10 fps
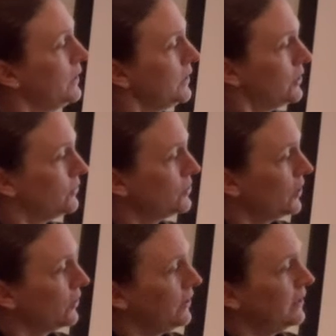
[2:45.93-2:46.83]
You start
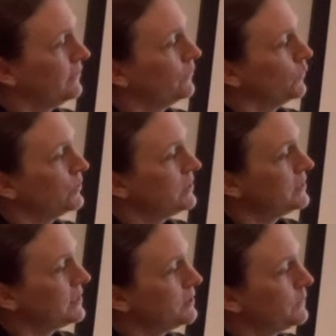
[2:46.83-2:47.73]
creating
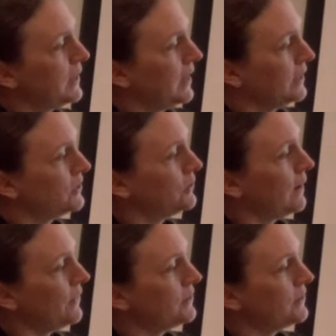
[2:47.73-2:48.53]
vortices behind you at this